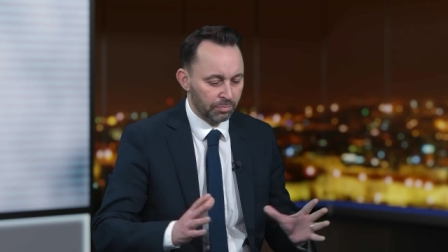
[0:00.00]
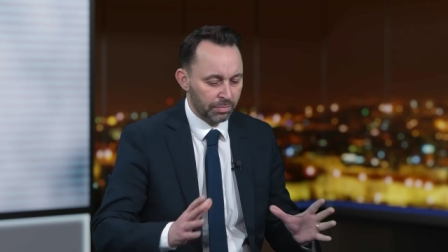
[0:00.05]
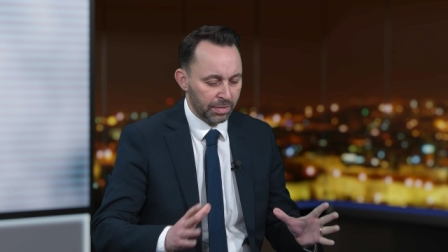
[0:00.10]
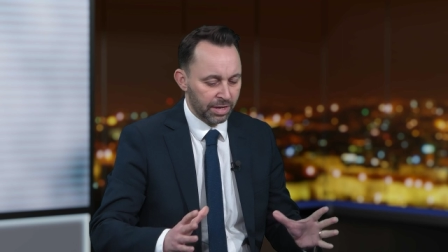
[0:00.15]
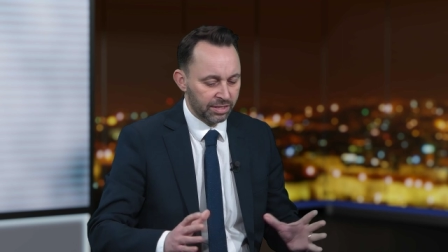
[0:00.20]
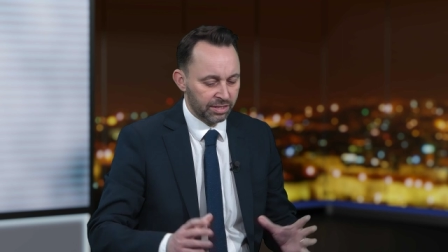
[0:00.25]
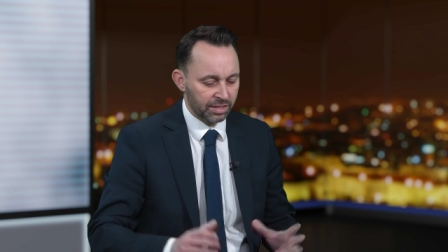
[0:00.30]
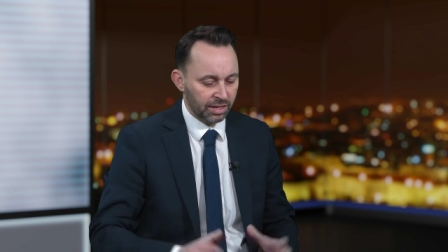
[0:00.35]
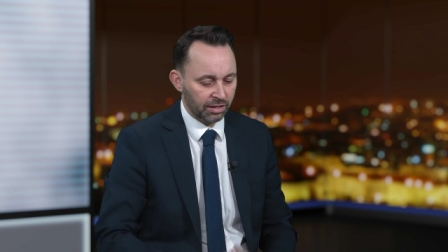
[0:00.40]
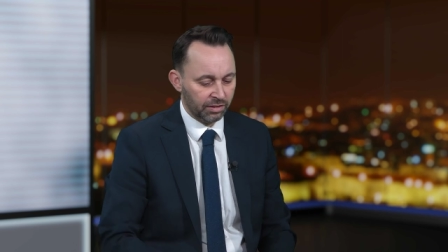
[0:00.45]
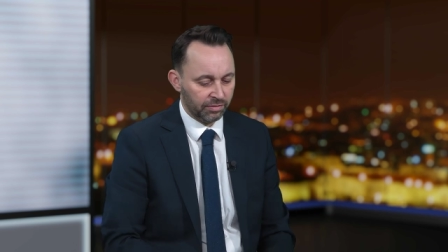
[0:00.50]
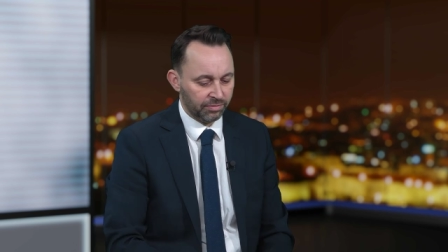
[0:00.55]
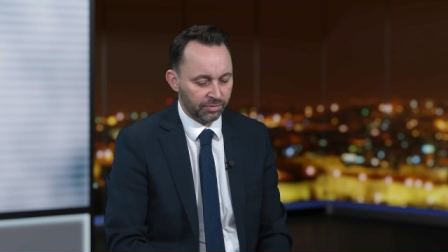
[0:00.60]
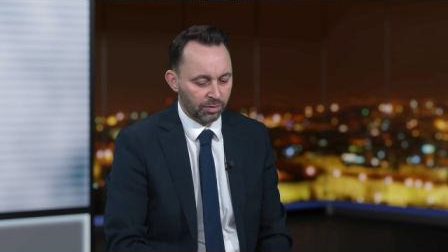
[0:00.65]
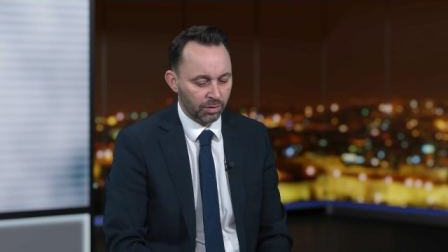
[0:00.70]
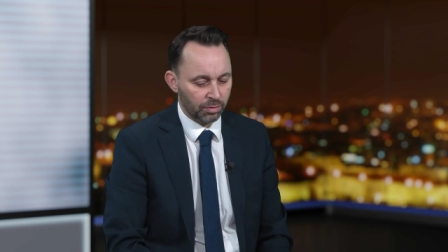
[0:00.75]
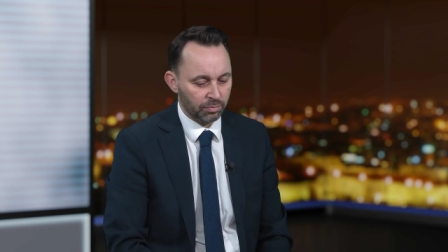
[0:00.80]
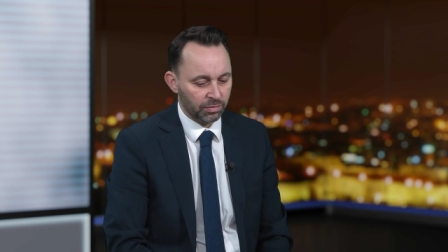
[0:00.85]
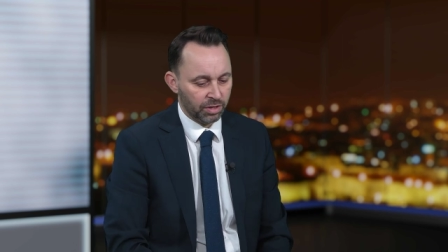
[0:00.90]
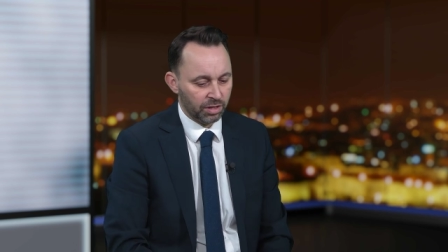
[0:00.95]
missing
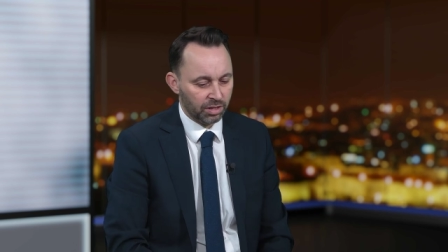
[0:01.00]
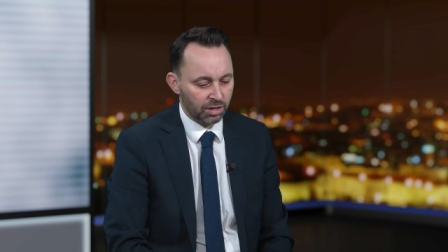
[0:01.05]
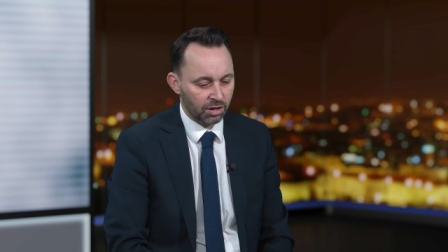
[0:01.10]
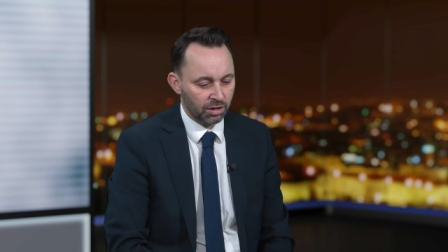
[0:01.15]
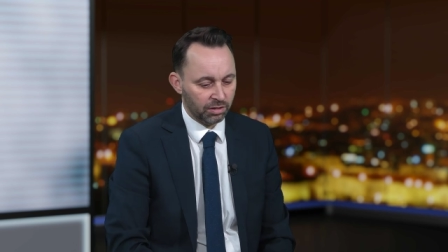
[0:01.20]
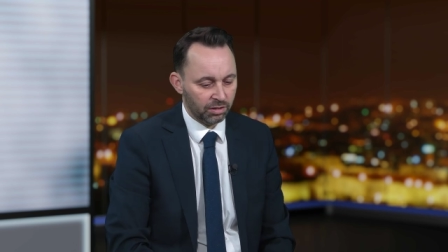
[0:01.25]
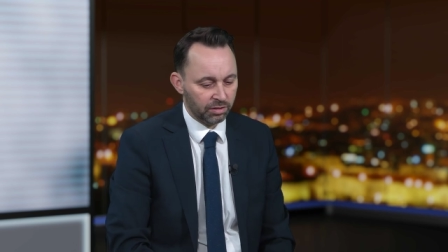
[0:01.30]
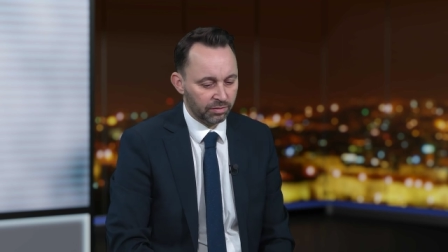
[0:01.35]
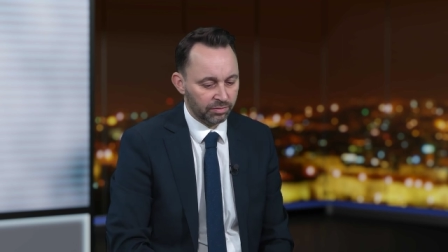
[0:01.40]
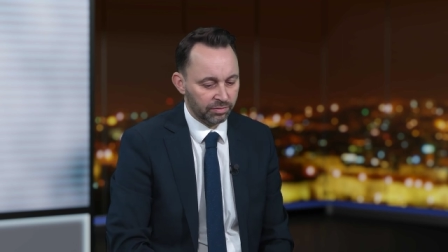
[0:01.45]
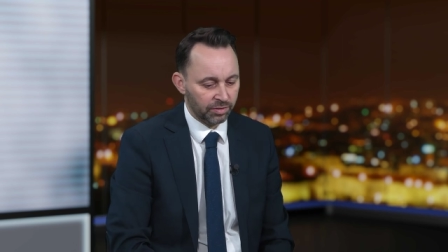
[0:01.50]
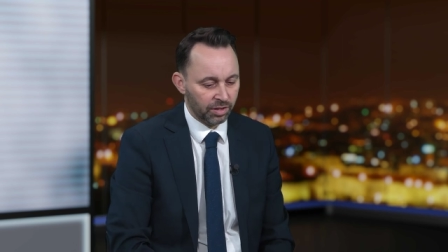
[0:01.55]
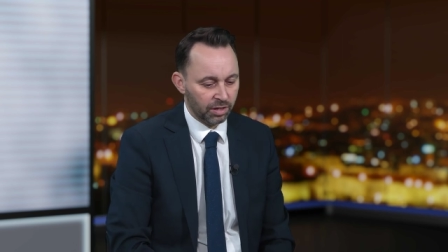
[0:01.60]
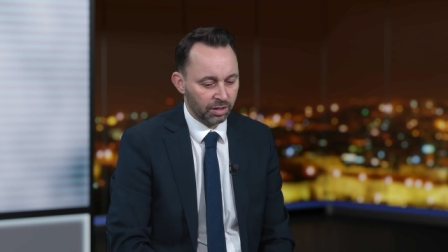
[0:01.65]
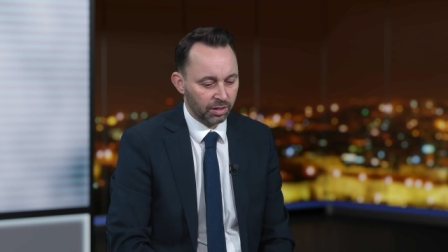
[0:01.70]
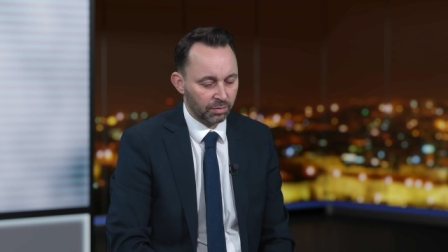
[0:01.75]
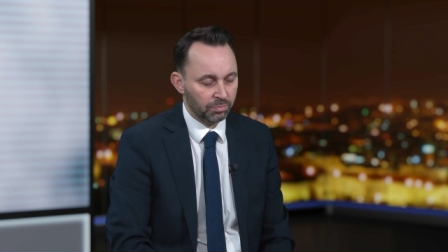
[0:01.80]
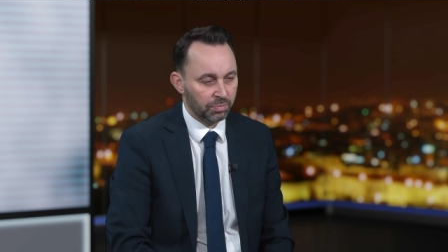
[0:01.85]
from the kind of uh,